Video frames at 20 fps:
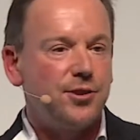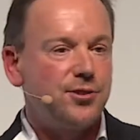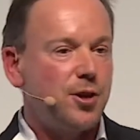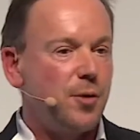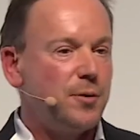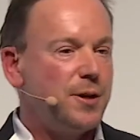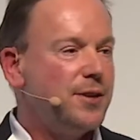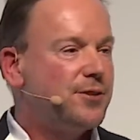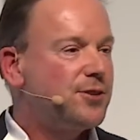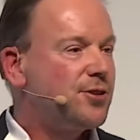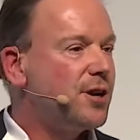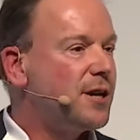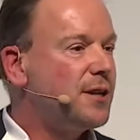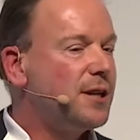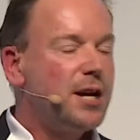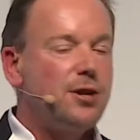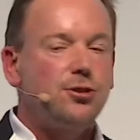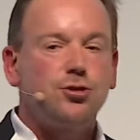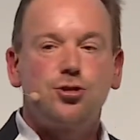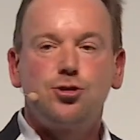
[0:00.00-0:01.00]
and so on is
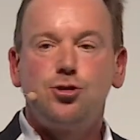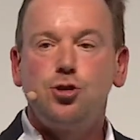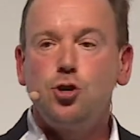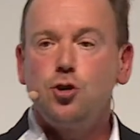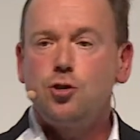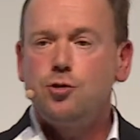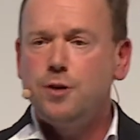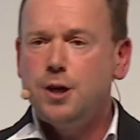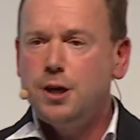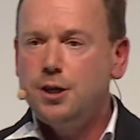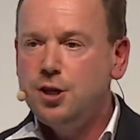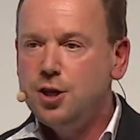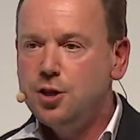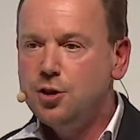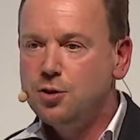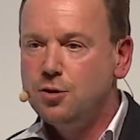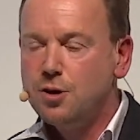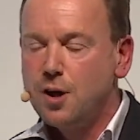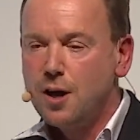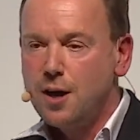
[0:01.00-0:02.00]
creating extraordinary
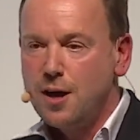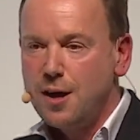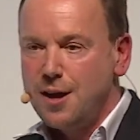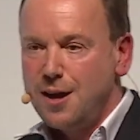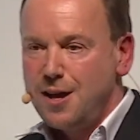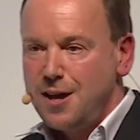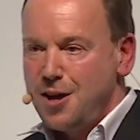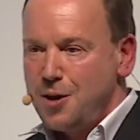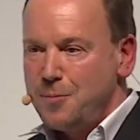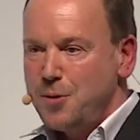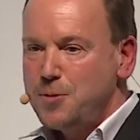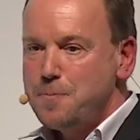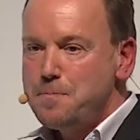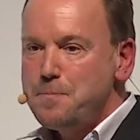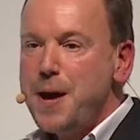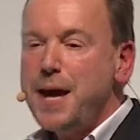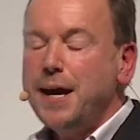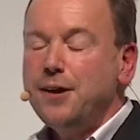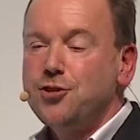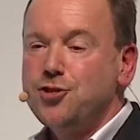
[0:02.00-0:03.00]
new most
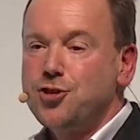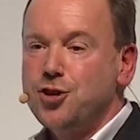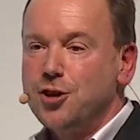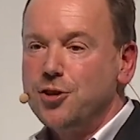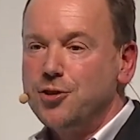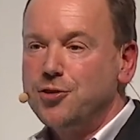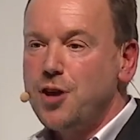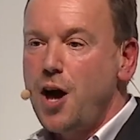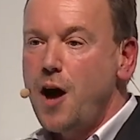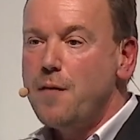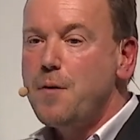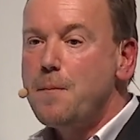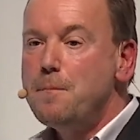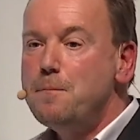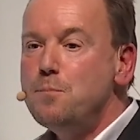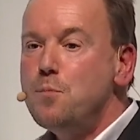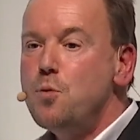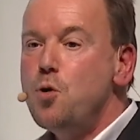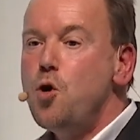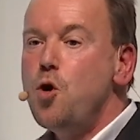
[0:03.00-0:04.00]
pictures of a
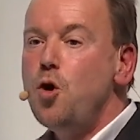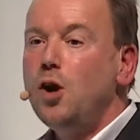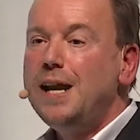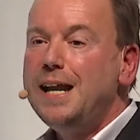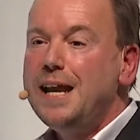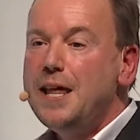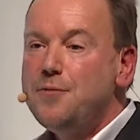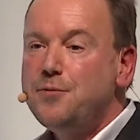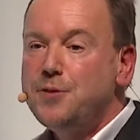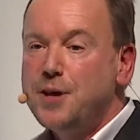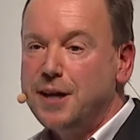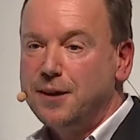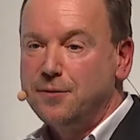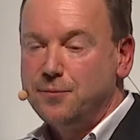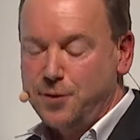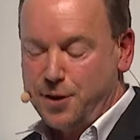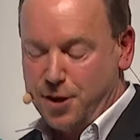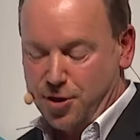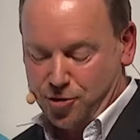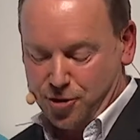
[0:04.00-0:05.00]
more living
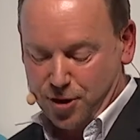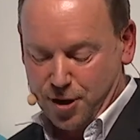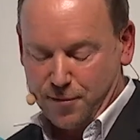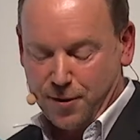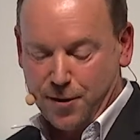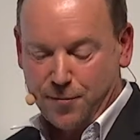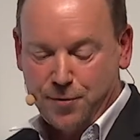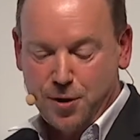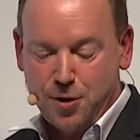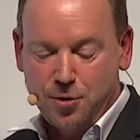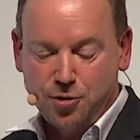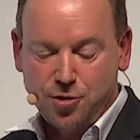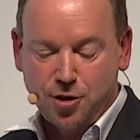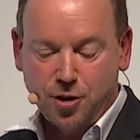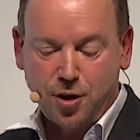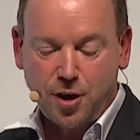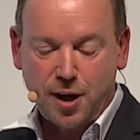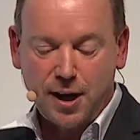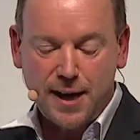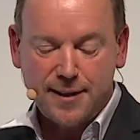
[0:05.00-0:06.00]
version of the future,
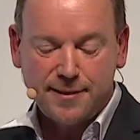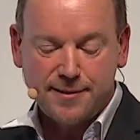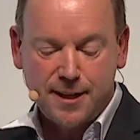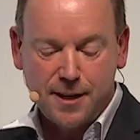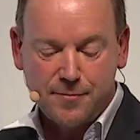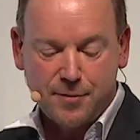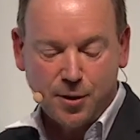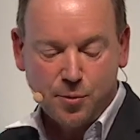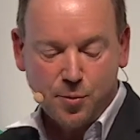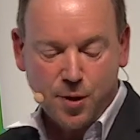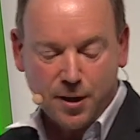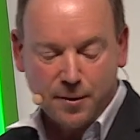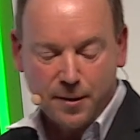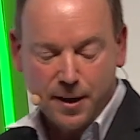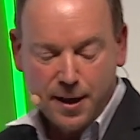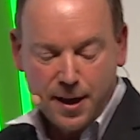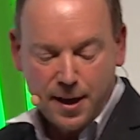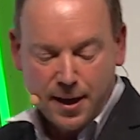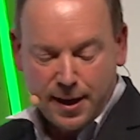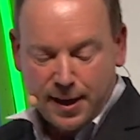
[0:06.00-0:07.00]
not a less living one.
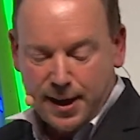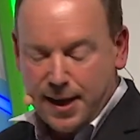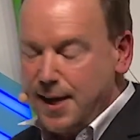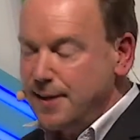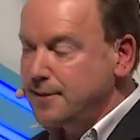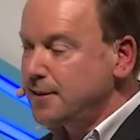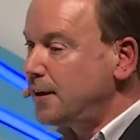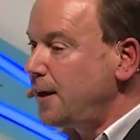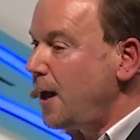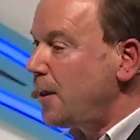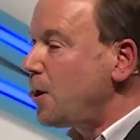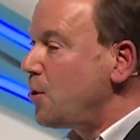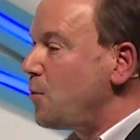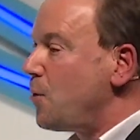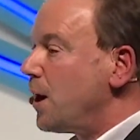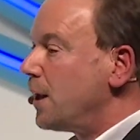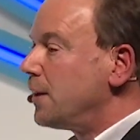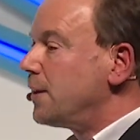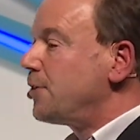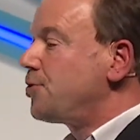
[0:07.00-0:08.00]
Here's another
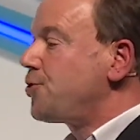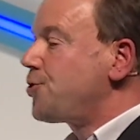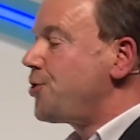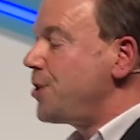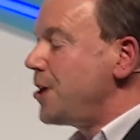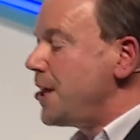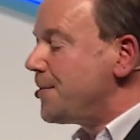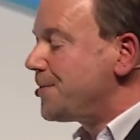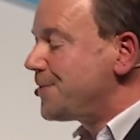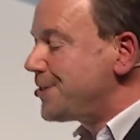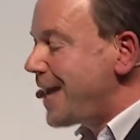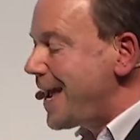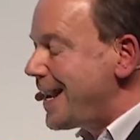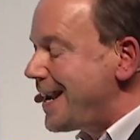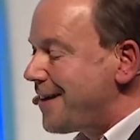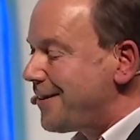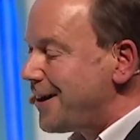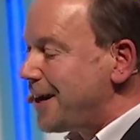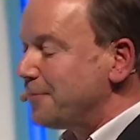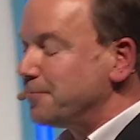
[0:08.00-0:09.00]
one, the Tree of
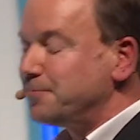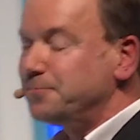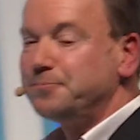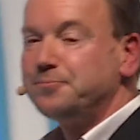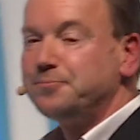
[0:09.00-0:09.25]
Tenere.